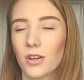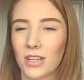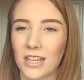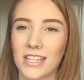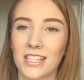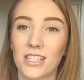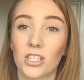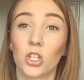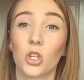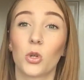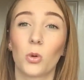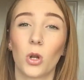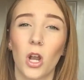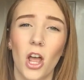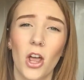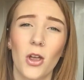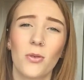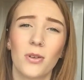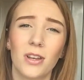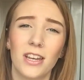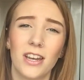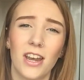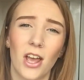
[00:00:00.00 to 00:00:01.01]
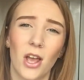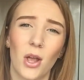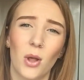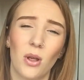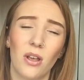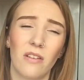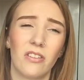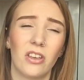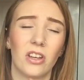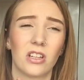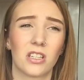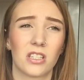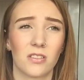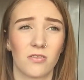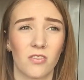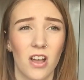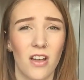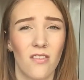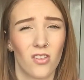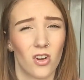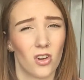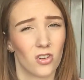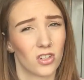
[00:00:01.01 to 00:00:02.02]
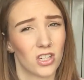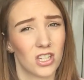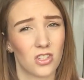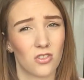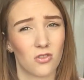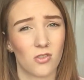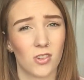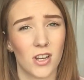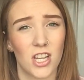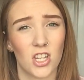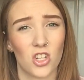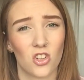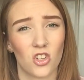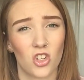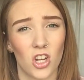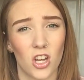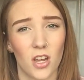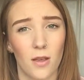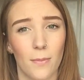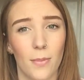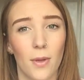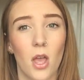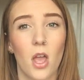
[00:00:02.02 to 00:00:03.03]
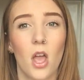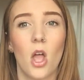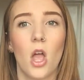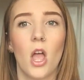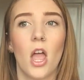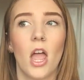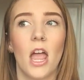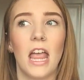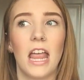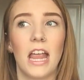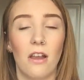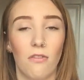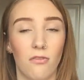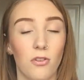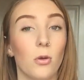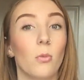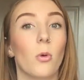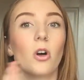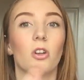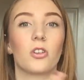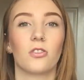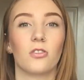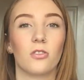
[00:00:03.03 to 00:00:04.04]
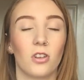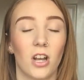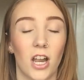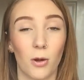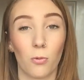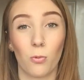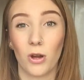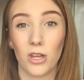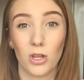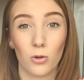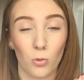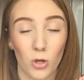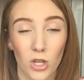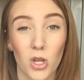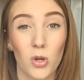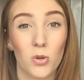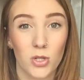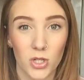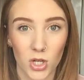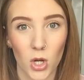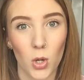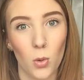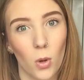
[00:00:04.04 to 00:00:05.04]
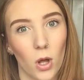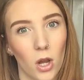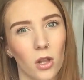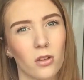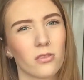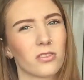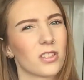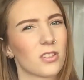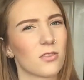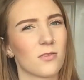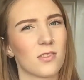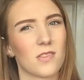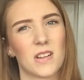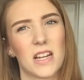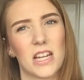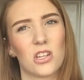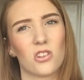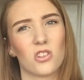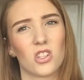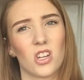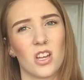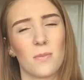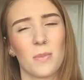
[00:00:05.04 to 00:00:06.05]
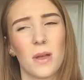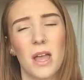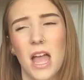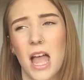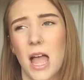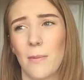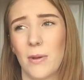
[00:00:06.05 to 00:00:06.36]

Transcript: be honest, you will only know if you can survive a long distance relationship if you want, like when you do a long distance relationship.